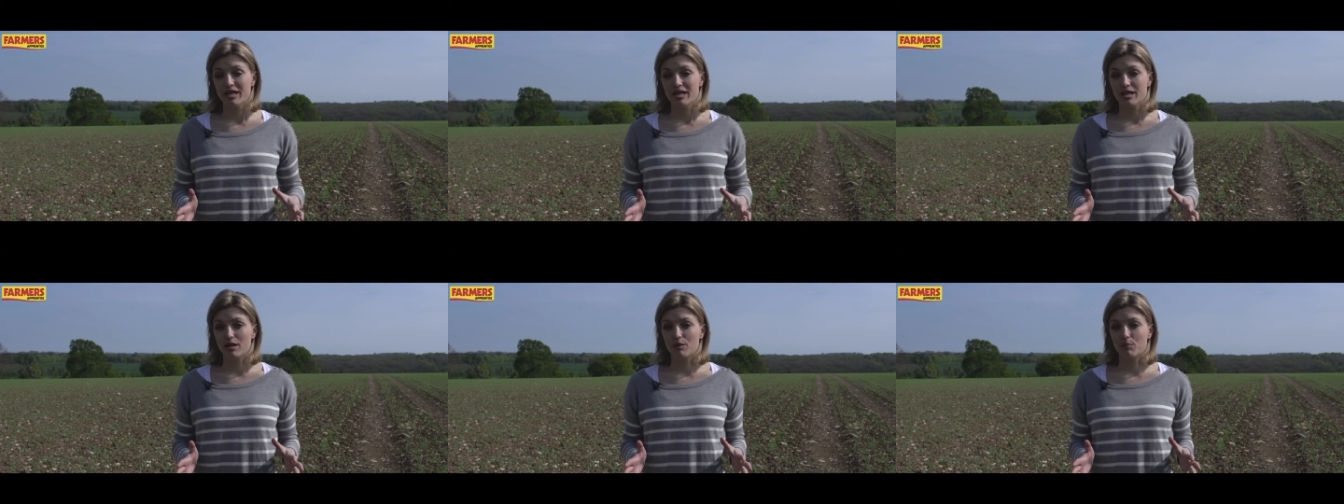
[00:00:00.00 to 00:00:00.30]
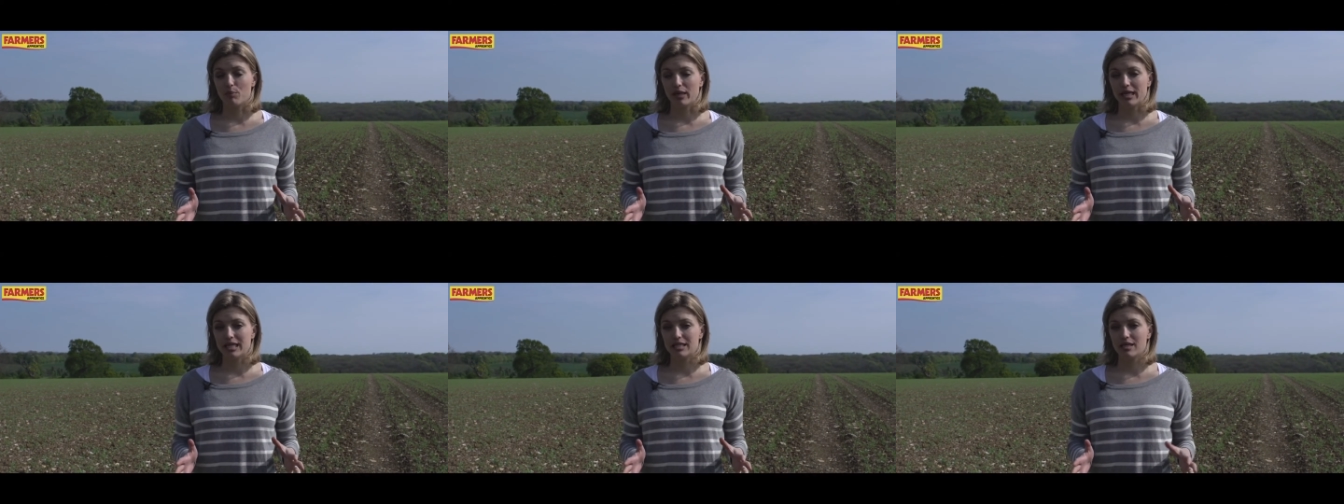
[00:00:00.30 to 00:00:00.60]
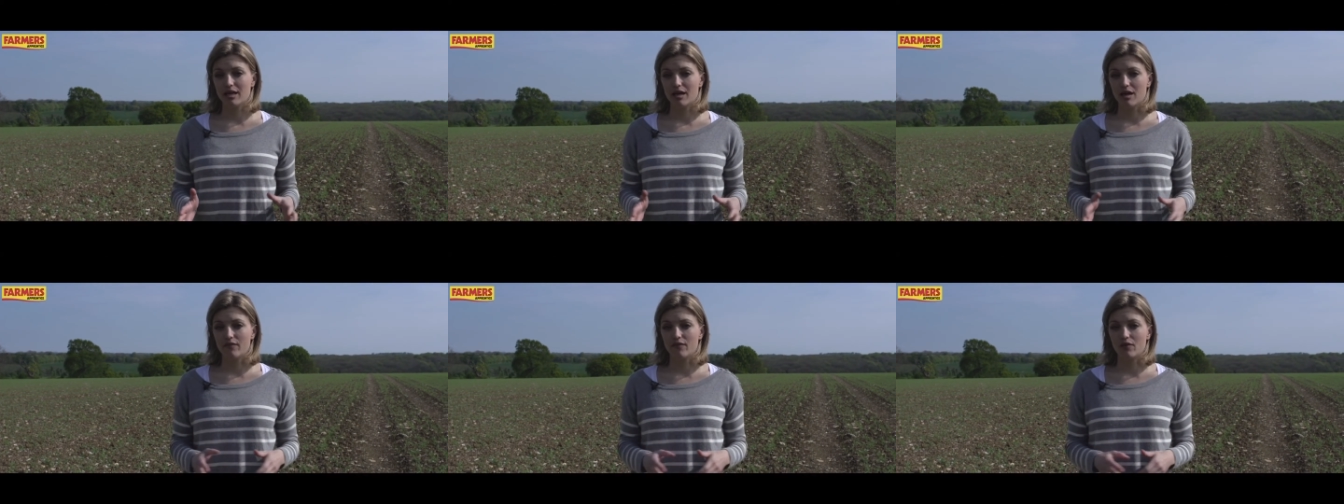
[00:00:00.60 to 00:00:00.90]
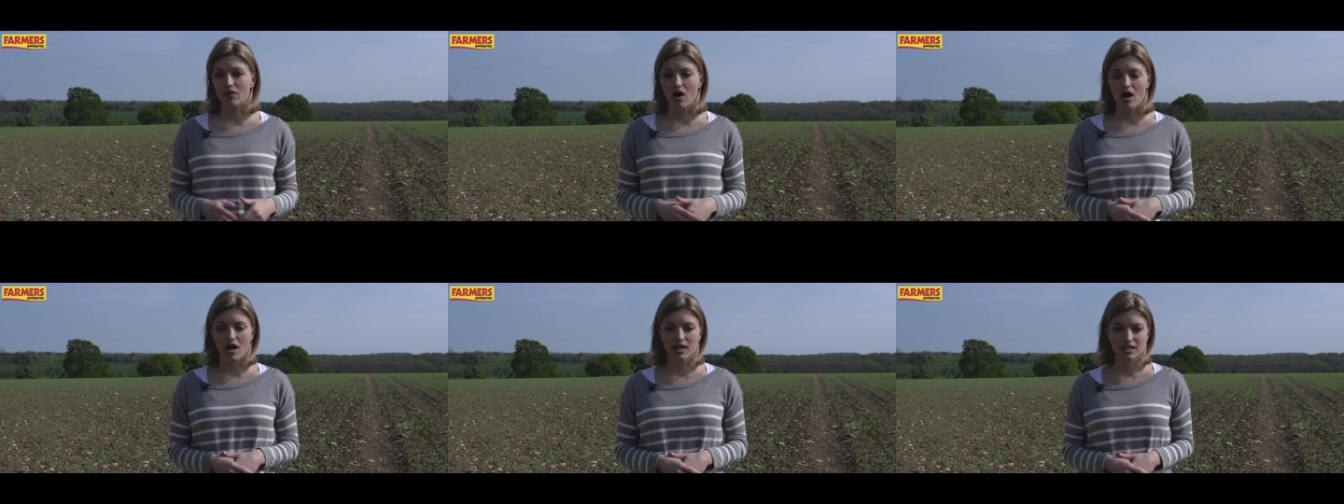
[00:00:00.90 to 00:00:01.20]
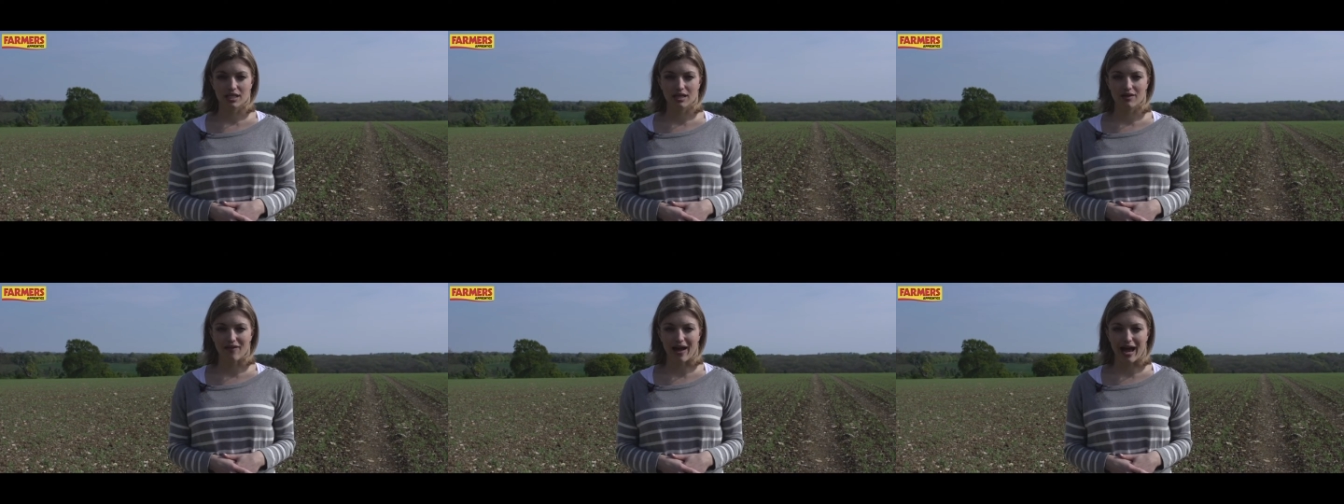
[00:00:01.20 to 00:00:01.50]
completing a
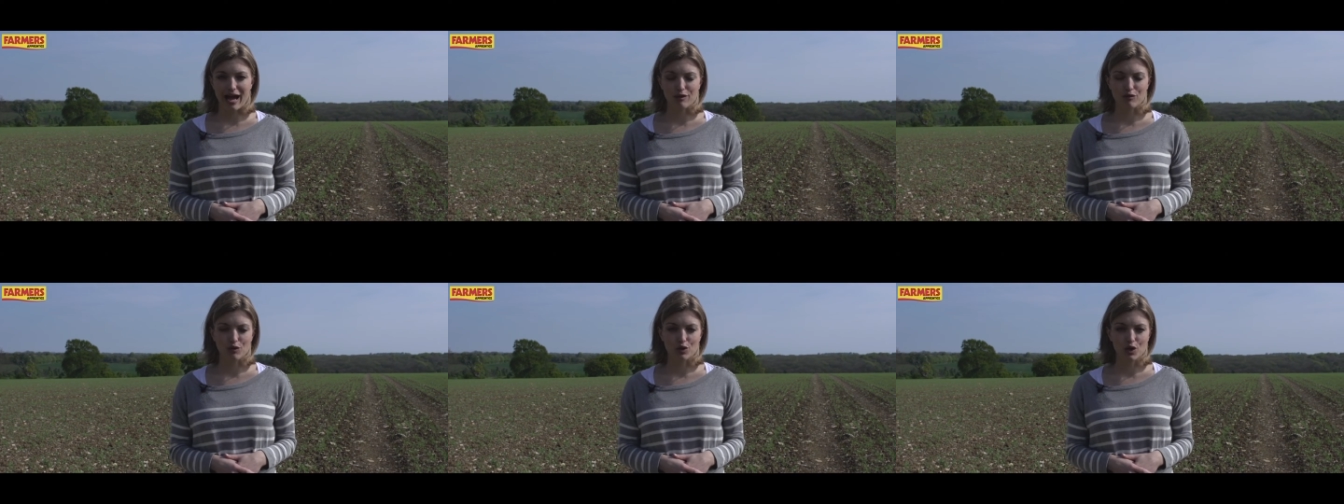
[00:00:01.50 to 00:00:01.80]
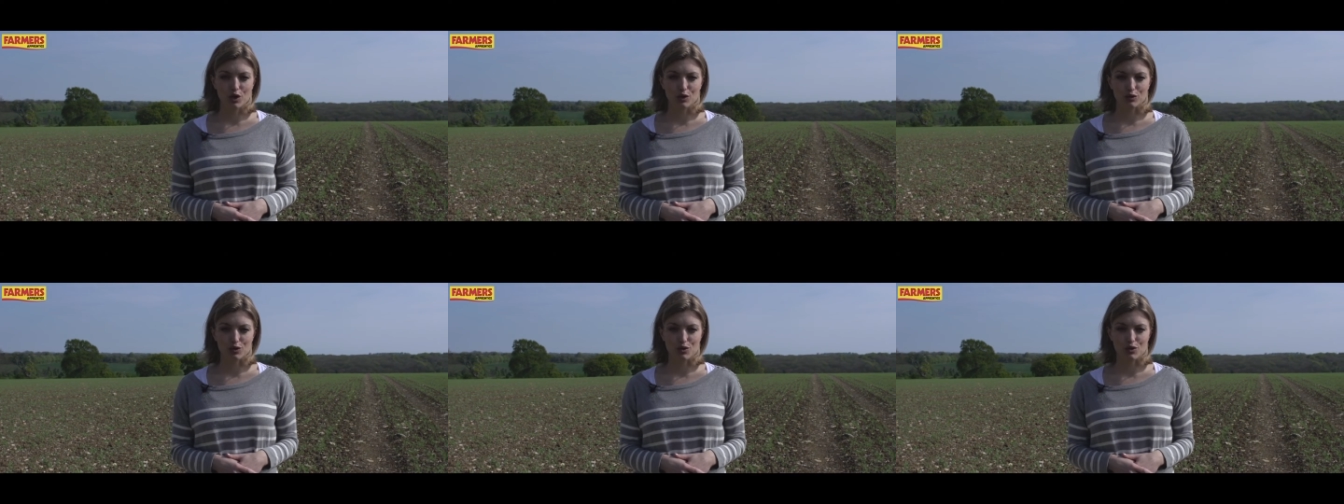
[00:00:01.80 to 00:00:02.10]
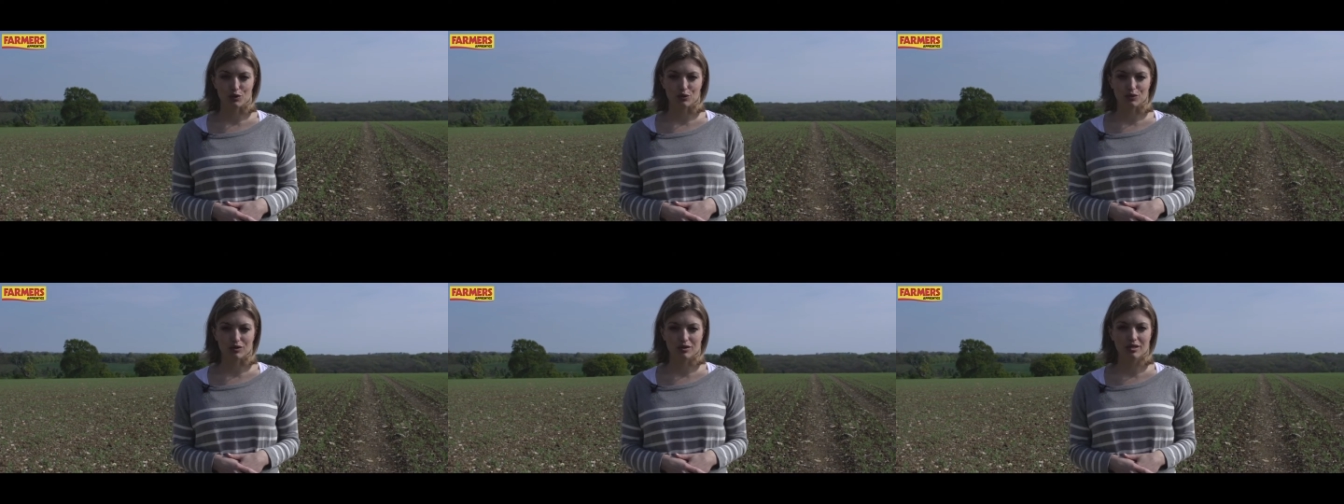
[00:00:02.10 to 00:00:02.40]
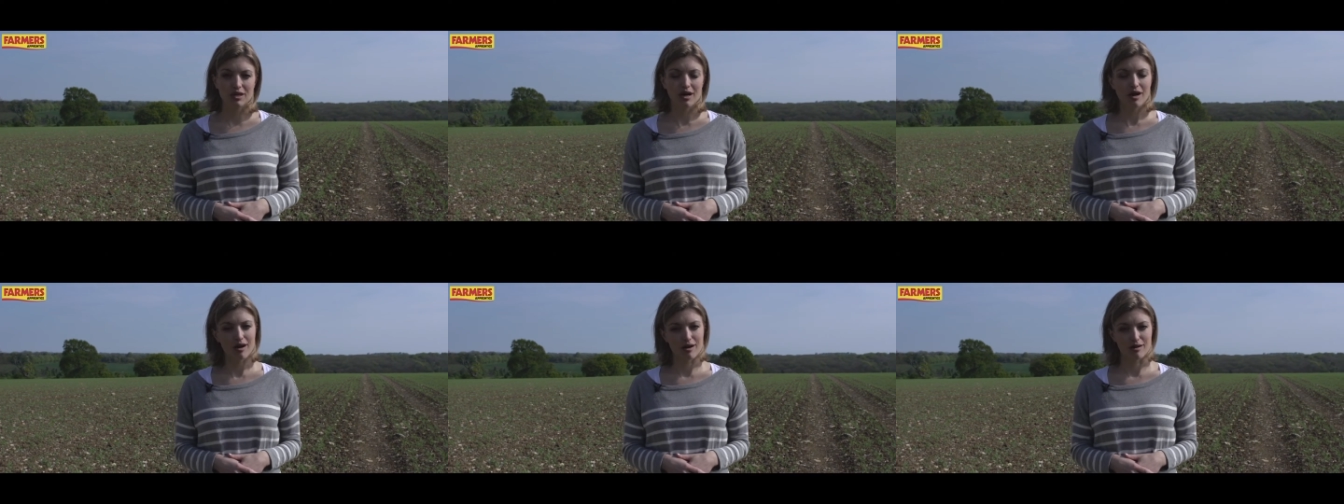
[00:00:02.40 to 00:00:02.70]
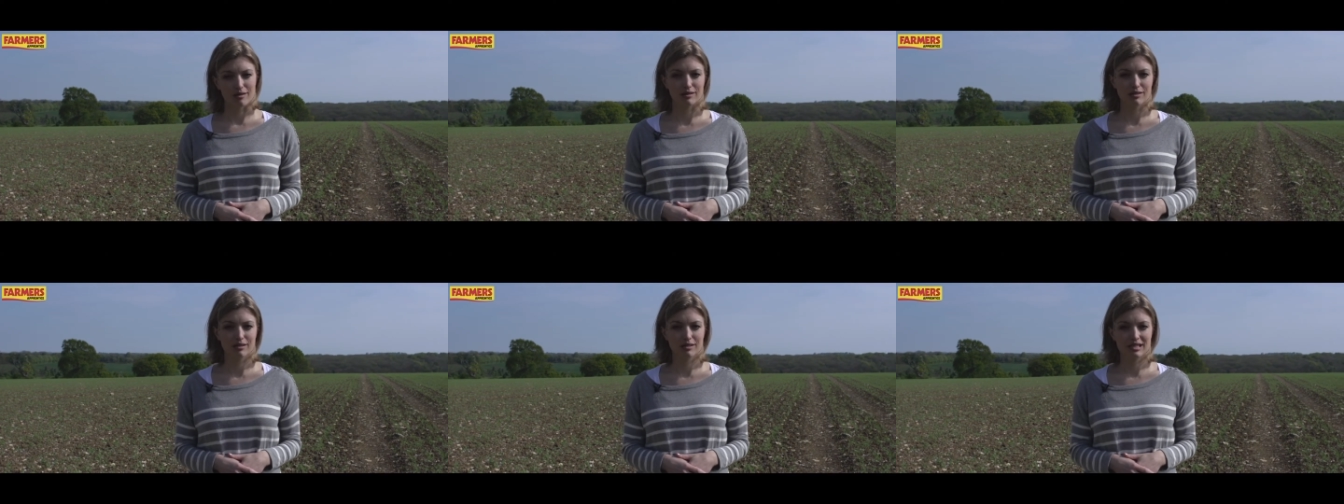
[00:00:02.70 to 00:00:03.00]
variety of agricultural
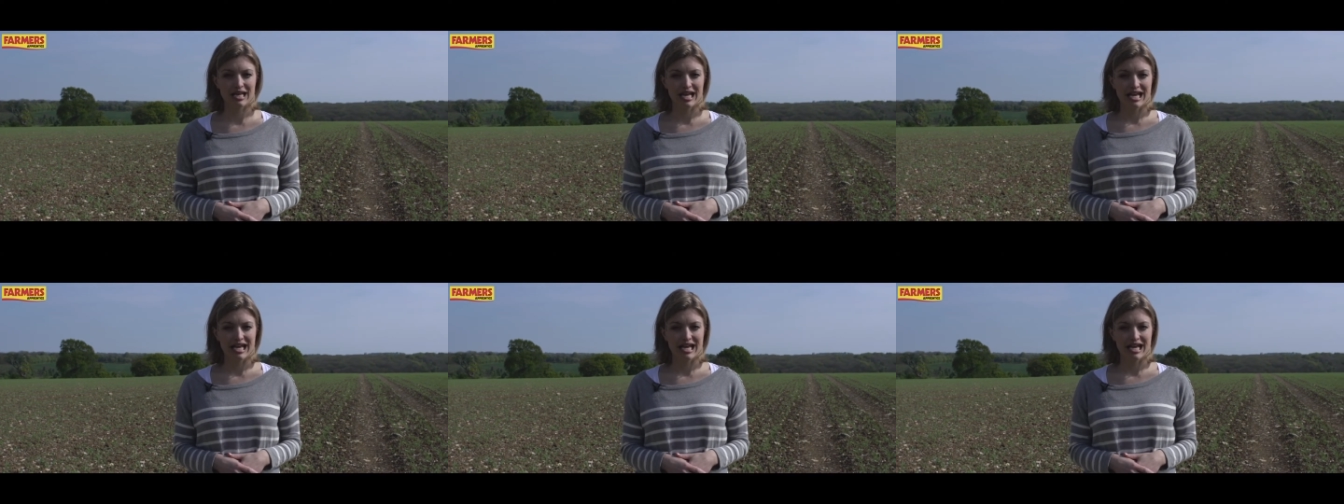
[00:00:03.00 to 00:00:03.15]
tasks.